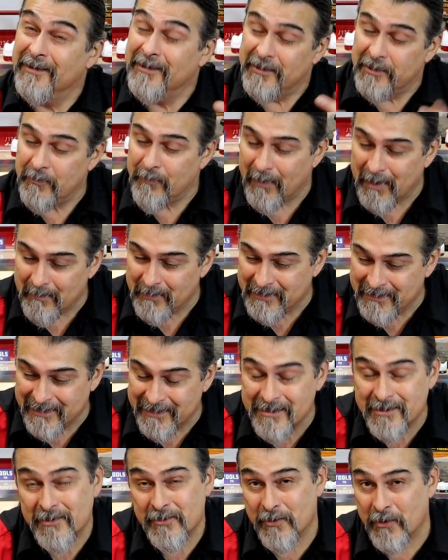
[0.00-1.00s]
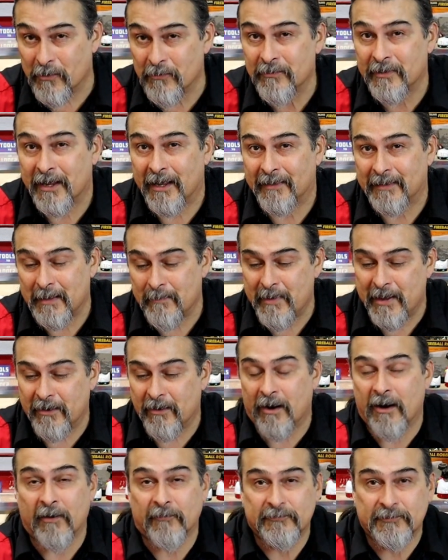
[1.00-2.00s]
You probably didn't know that they made
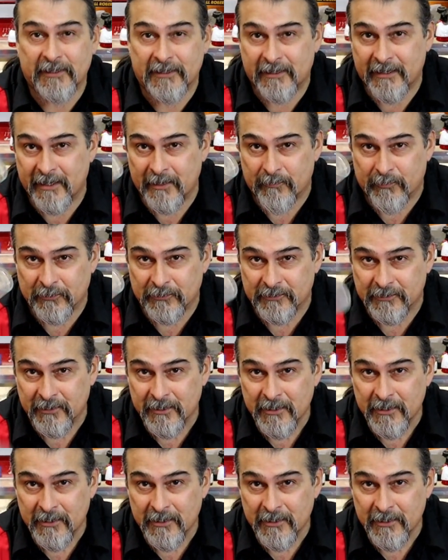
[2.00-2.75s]
offset keepers.